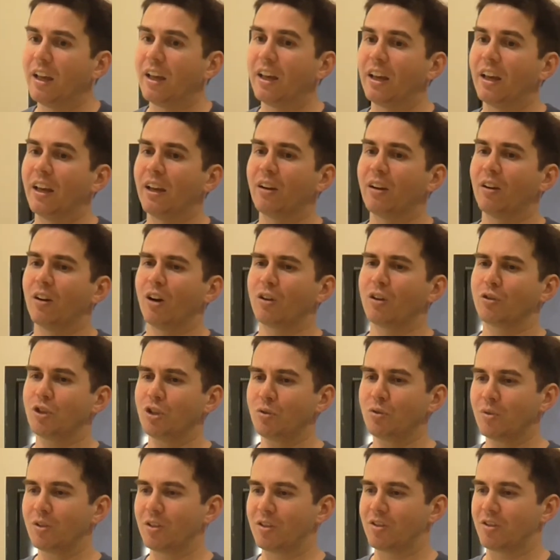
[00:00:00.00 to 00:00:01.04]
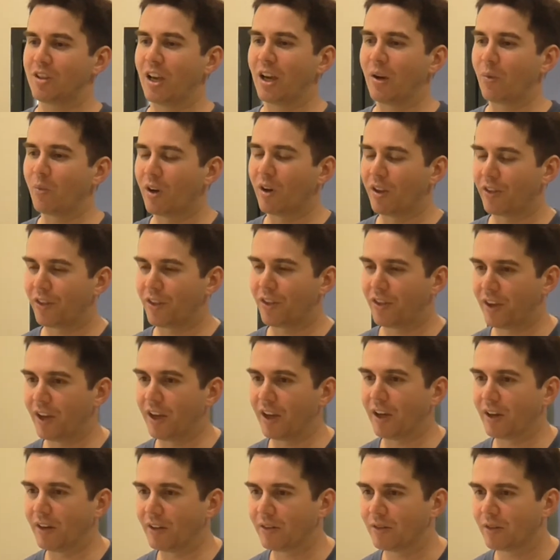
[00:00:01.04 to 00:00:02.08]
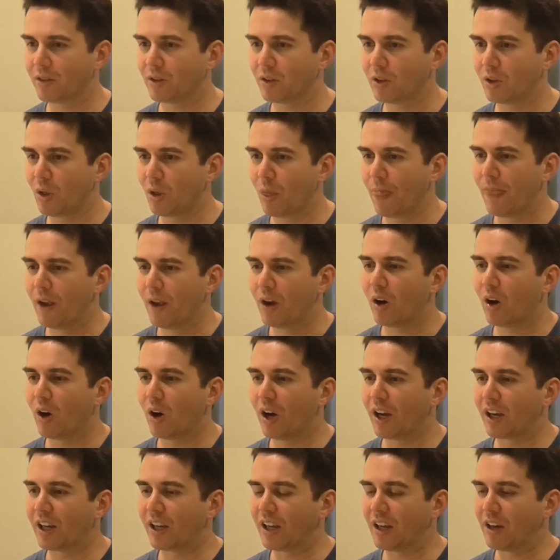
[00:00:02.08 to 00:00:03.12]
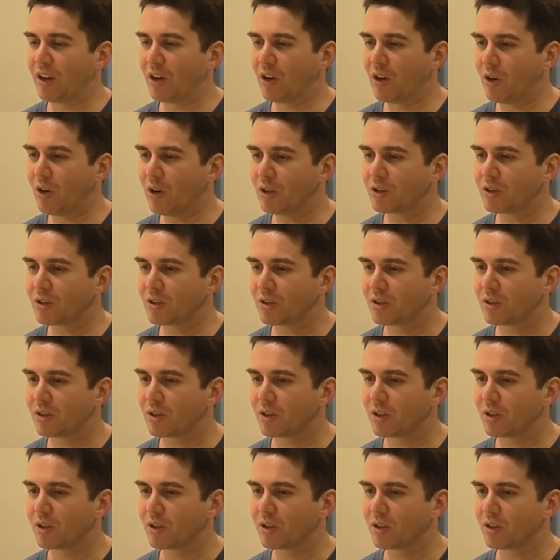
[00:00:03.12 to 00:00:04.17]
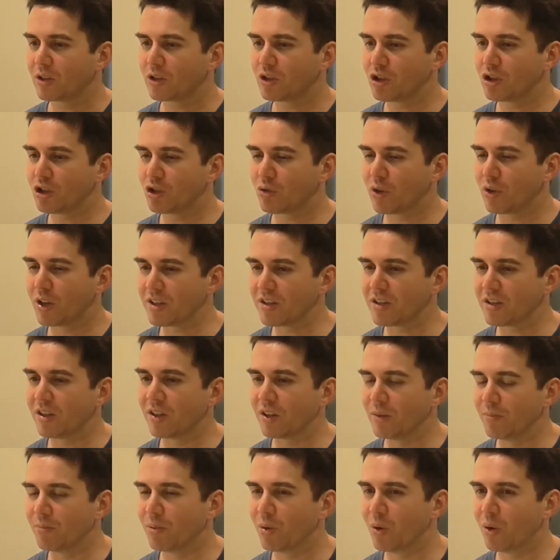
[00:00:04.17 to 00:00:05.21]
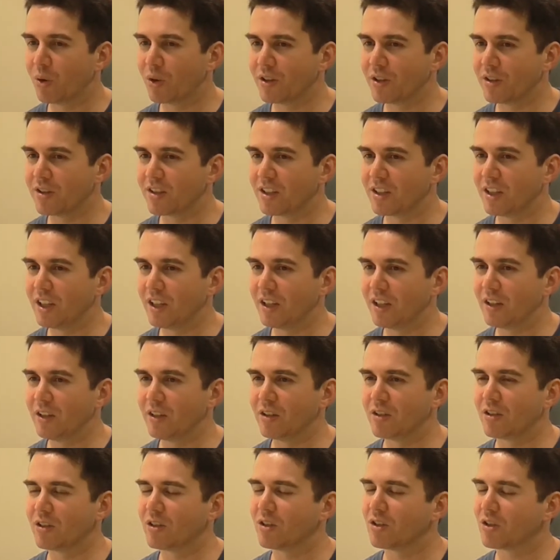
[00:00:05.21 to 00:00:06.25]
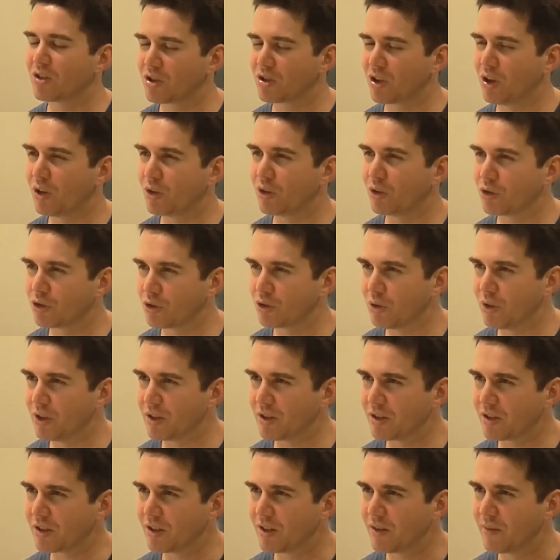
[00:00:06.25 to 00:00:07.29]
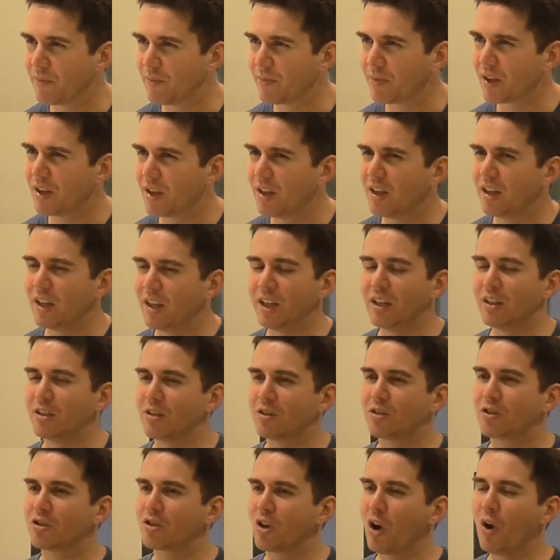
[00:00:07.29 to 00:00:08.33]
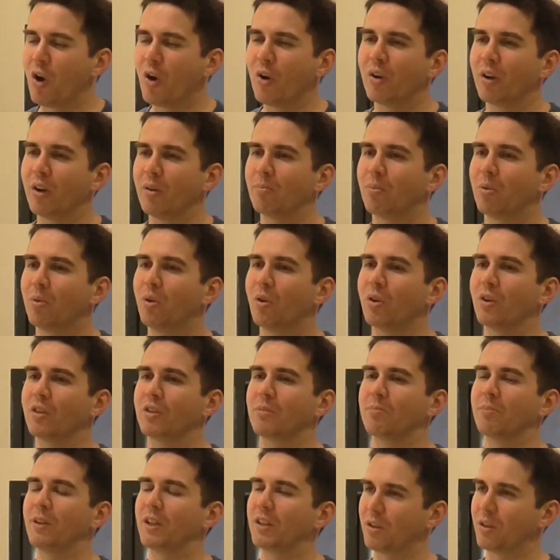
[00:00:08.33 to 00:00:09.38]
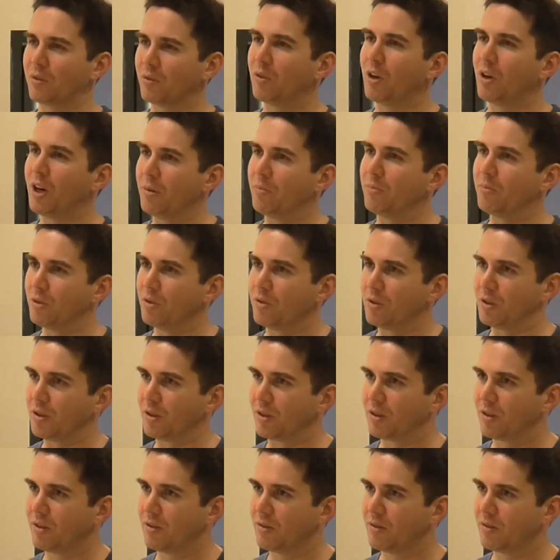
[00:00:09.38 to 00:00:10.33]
And I just want to say one thing. I cannot stress the importance in song choice. It is so important to pick the right music.